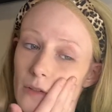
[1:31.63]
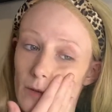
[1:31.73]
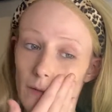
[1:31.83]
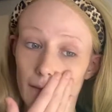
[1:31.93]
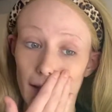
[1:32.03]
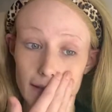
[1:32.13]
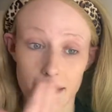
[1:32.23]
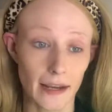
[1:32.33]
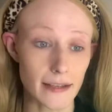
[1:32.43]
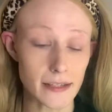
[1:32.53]
like I
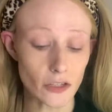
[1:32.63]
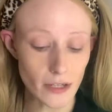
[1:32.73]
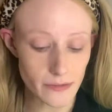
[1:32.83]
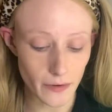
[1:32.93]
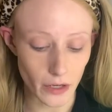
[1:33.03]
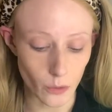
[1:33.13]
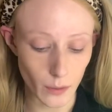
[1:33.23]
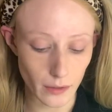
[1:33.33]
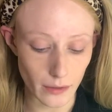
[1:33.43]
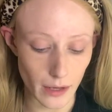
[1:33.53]
said, guys, it dries very
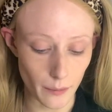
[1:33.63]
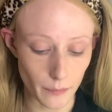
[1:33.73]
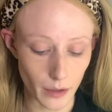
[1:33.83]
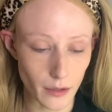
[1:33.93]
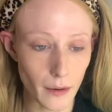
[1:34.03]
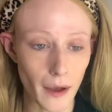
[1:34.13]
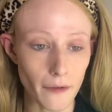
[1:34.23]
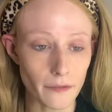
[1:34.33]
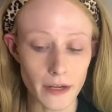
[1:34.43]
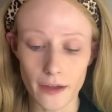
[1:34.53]
quickly.
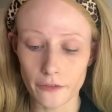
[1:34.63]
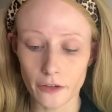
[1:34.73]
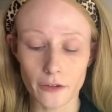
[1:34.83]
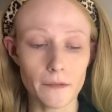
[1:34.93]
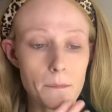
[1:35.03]
I've never